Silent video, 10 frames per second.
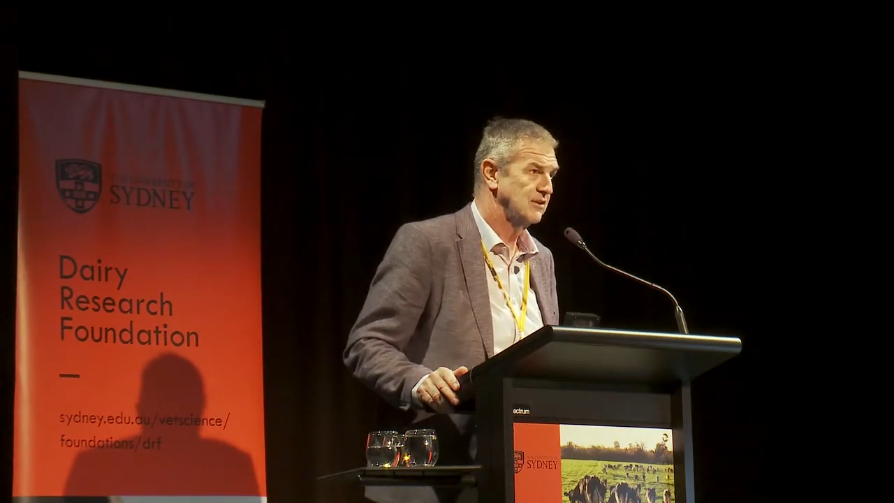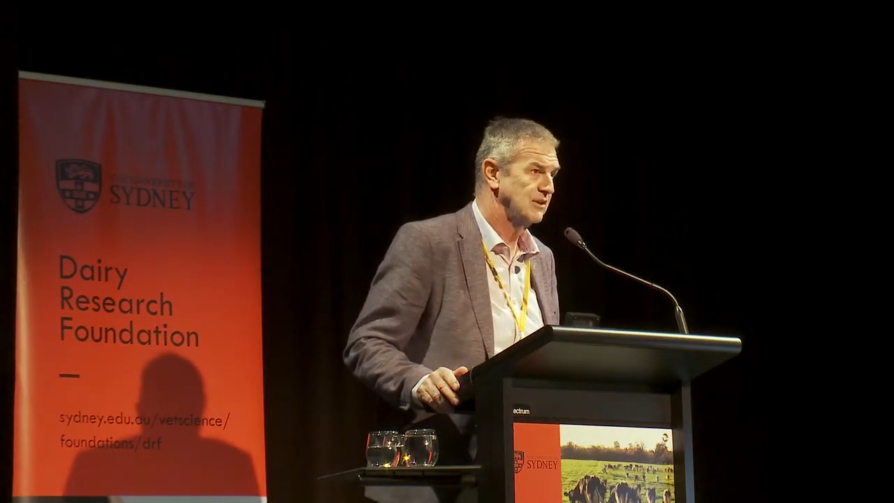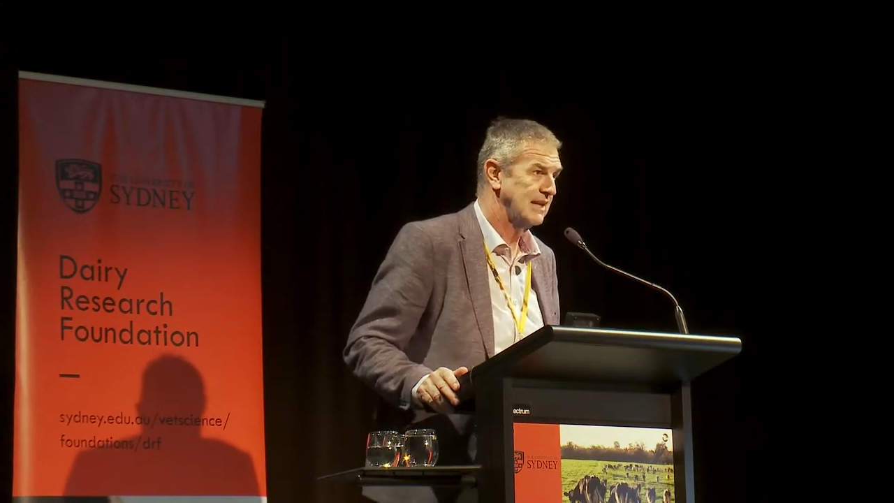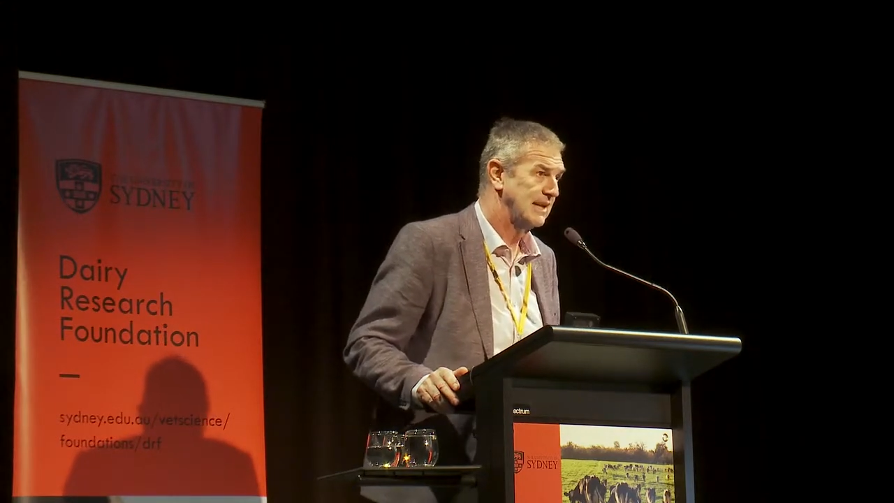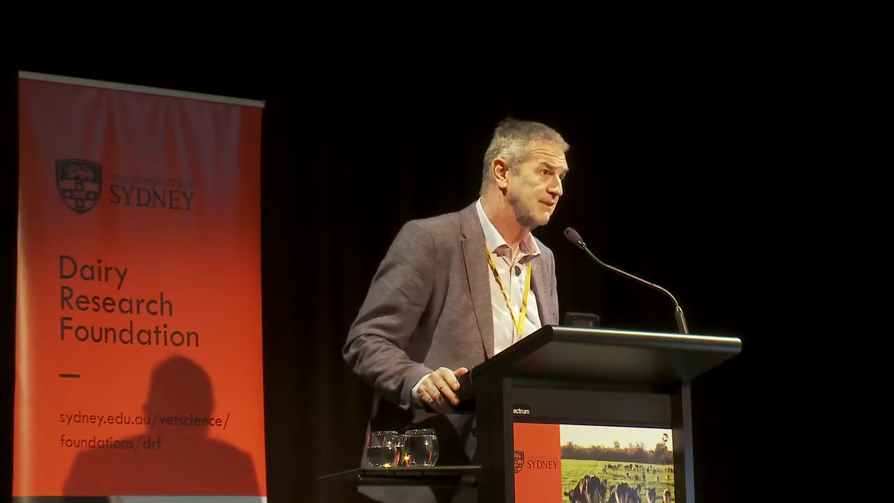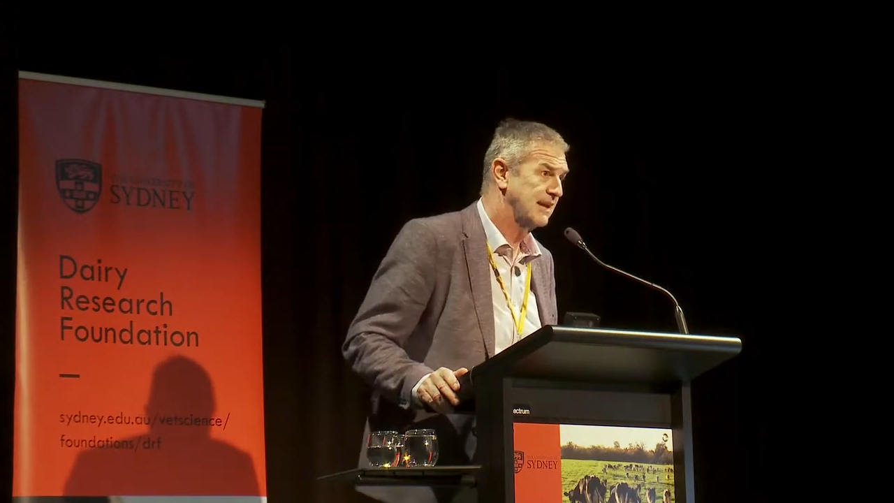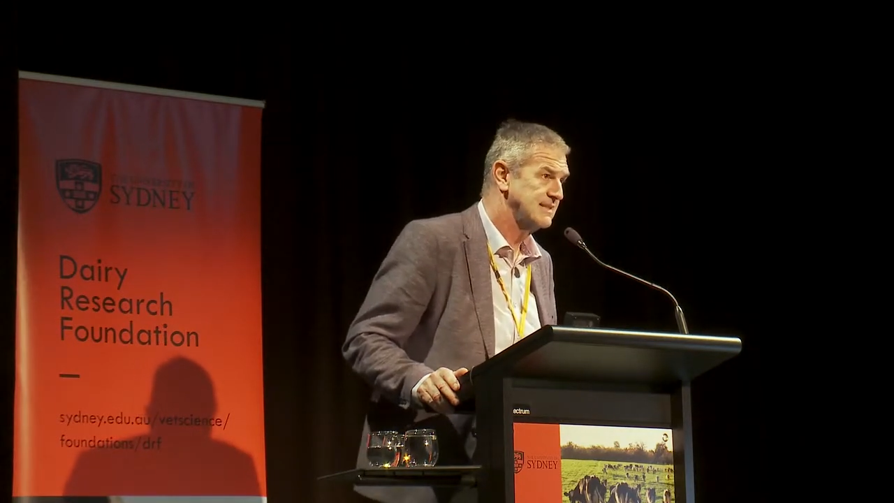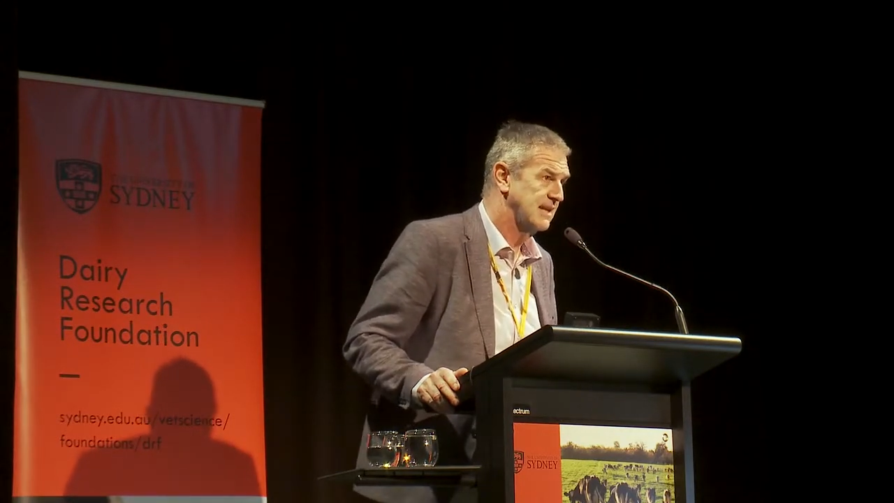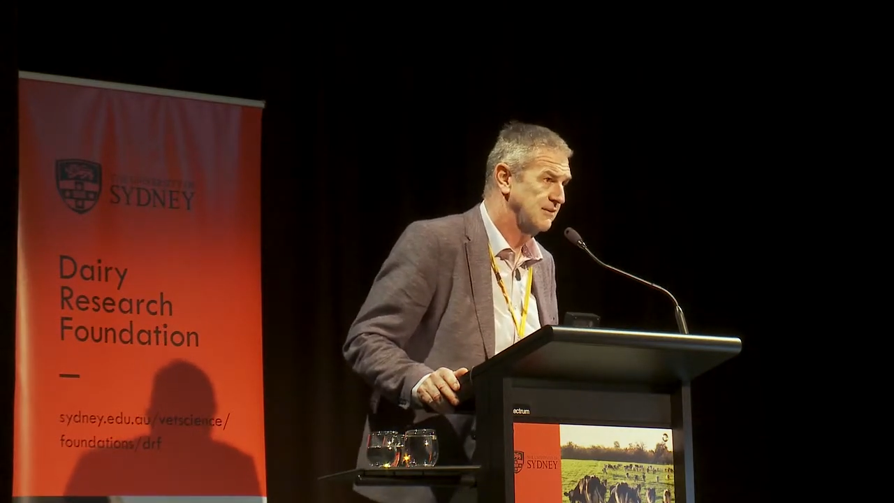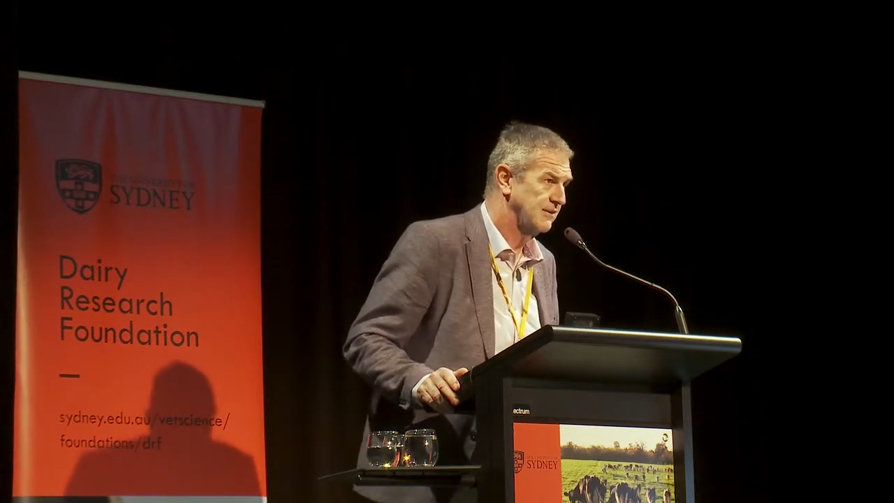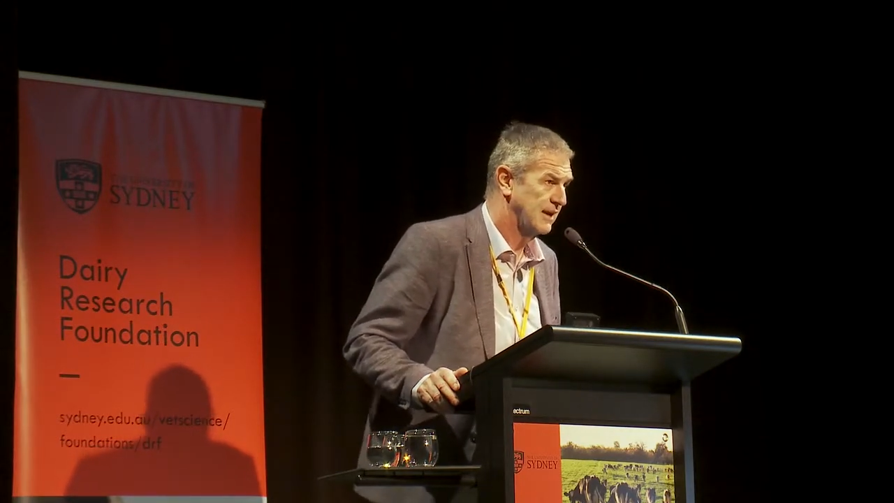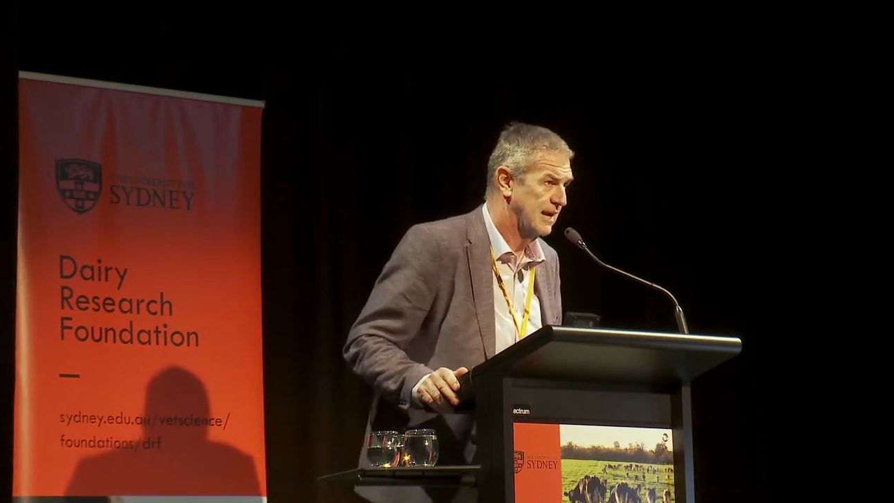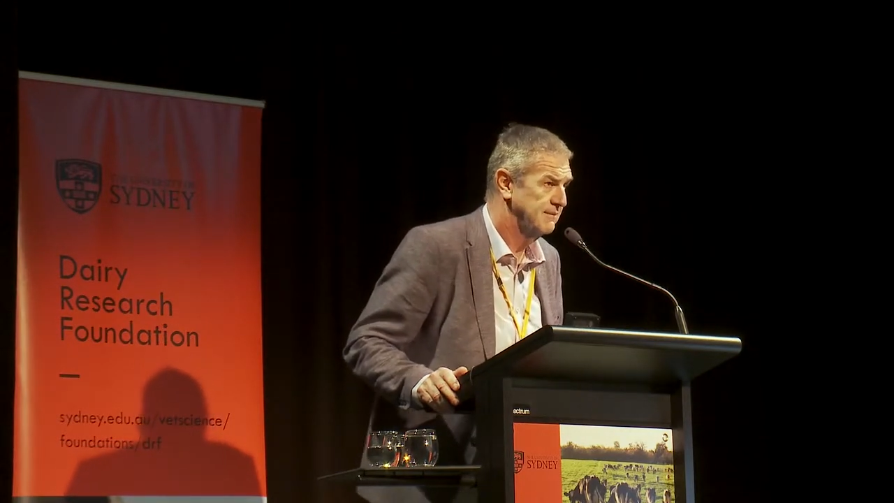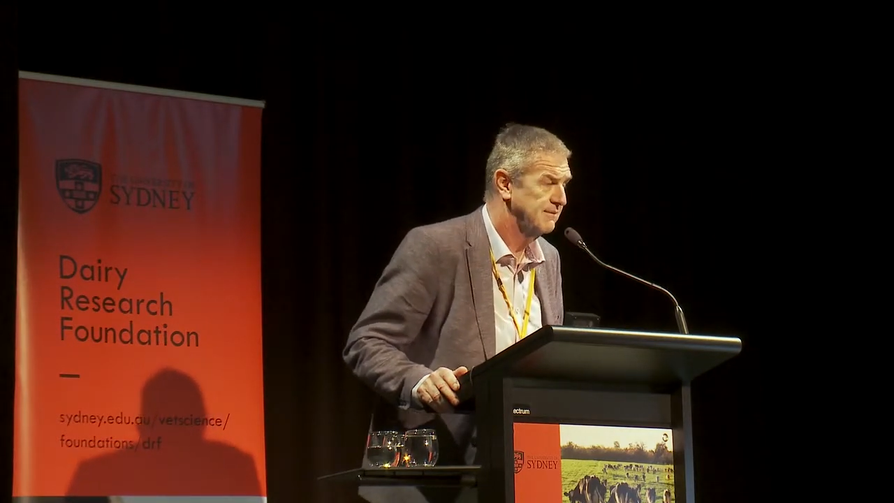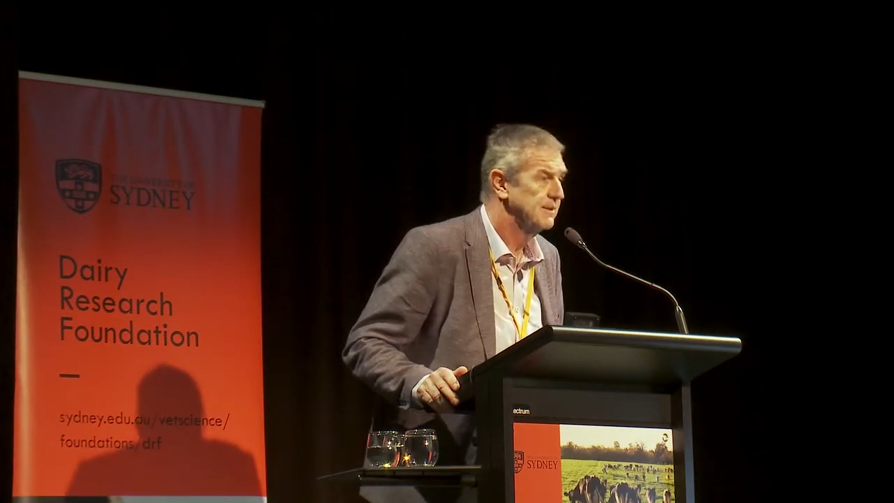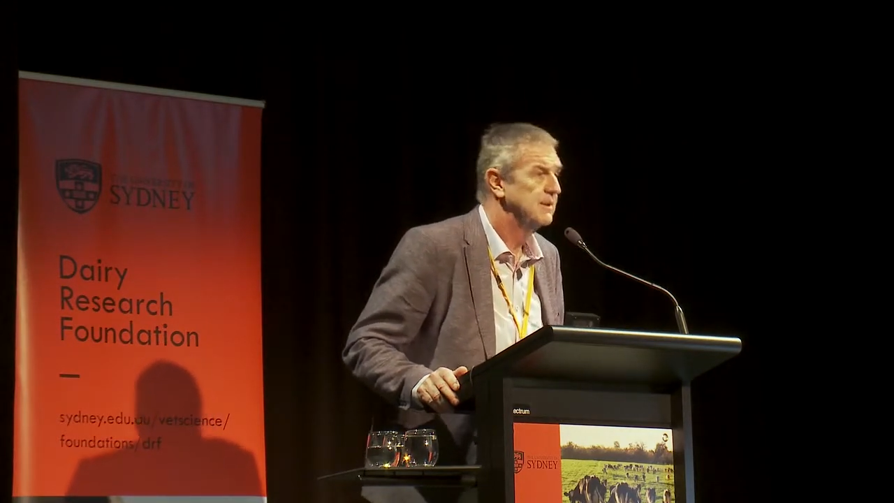on the left-hand side of the graph,